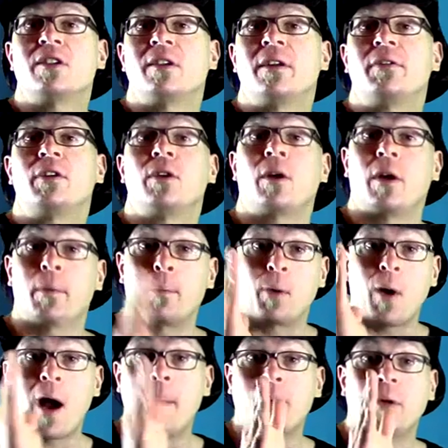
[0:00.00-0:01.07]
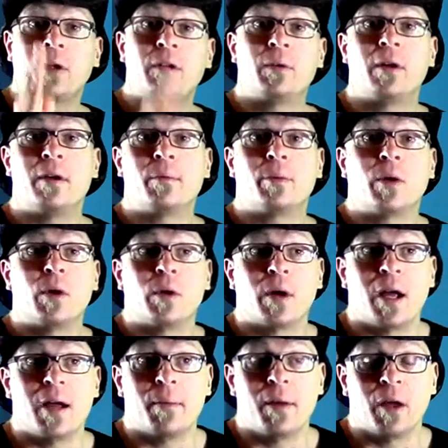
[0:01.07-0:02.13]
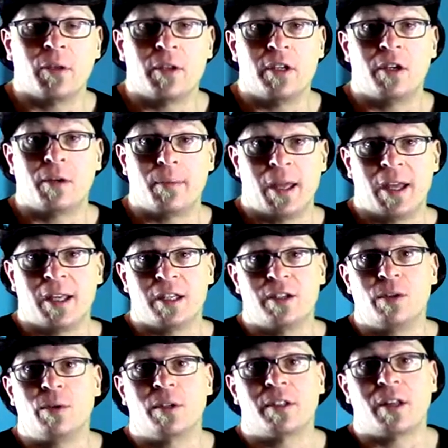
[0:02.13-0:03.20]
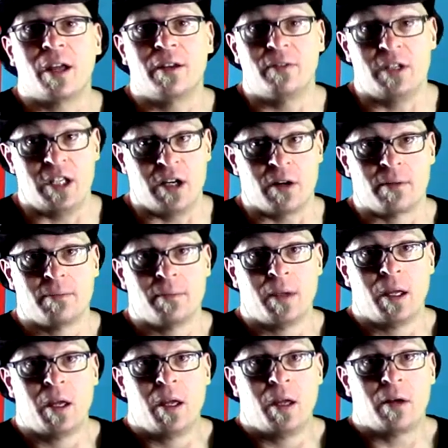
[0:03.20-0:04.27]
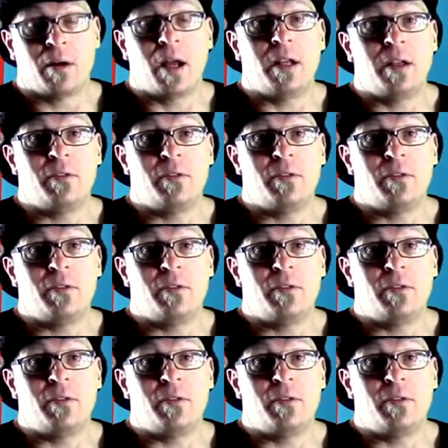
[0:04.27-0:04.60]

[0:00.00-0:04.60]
lifter on a properly written program, healthy young man, can do inside of a year, right?